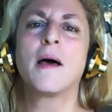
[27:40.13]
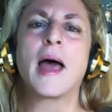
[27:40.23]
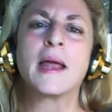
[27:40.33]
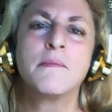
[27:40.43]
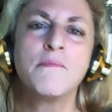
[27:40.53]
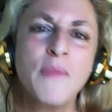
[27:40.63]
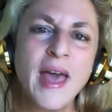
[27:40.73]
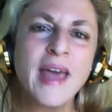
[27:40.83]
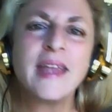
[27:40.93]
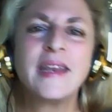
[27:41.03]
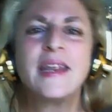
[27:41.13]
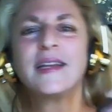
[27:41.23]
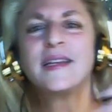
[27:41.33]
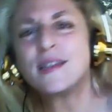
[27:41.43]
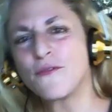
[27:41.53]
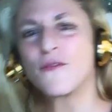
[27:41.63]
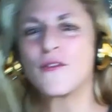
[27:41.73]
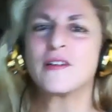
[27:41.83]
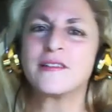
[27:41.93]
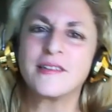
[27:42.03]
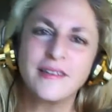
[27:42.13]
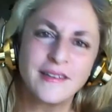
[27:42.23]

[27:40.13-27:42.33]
and many different